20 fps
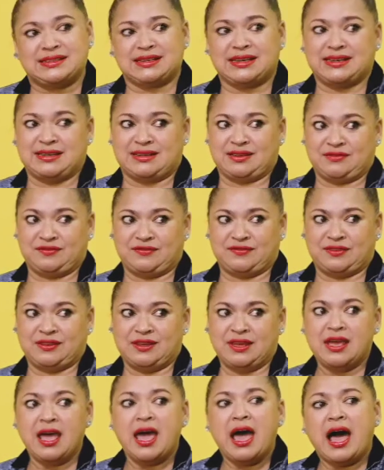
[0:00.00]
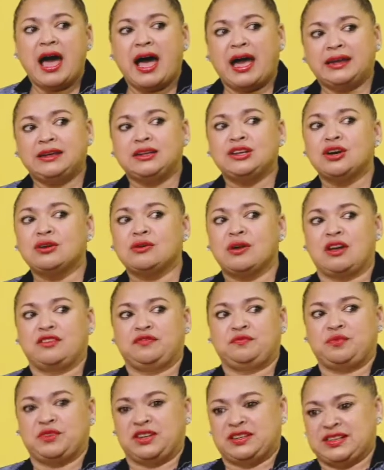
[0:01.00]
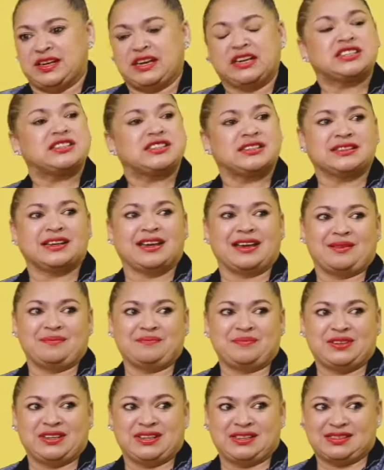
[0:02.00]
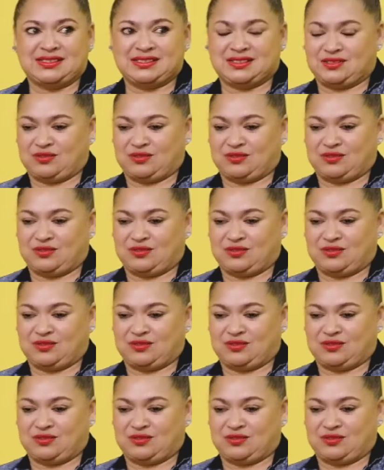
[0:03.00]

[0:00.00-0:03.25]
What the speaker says: enough. I know of production companies